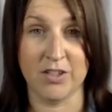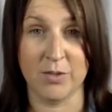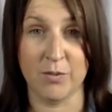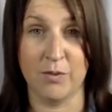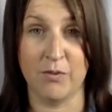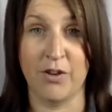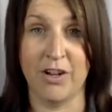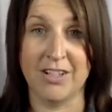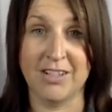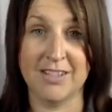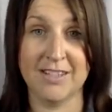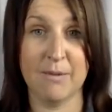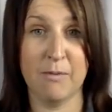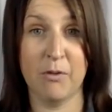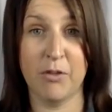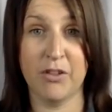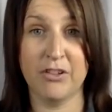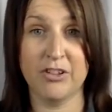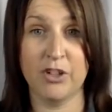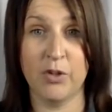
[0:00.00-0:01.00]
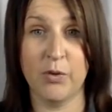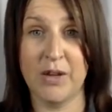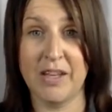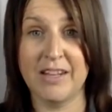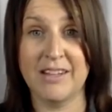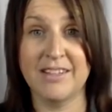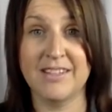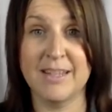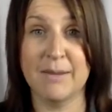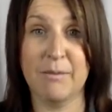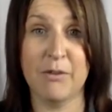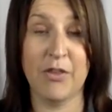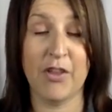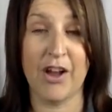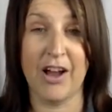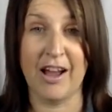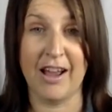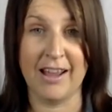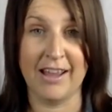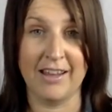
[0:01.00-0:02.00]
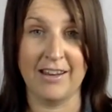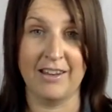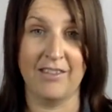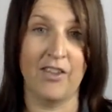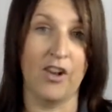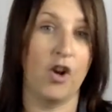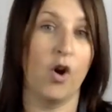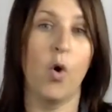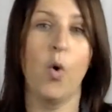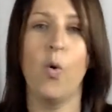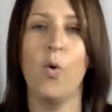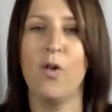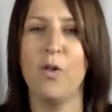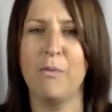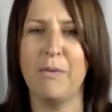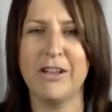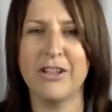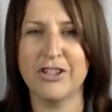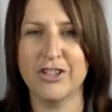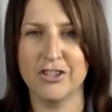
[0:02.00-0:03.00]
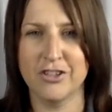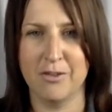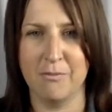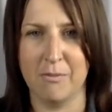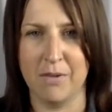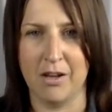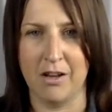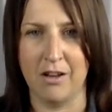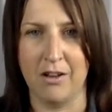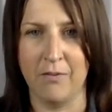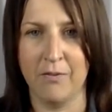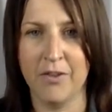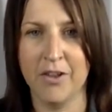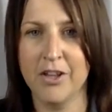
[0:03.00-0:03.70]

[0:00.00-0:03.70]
we've got some at the low end, some at the high end, and then a whole bunch in the middle.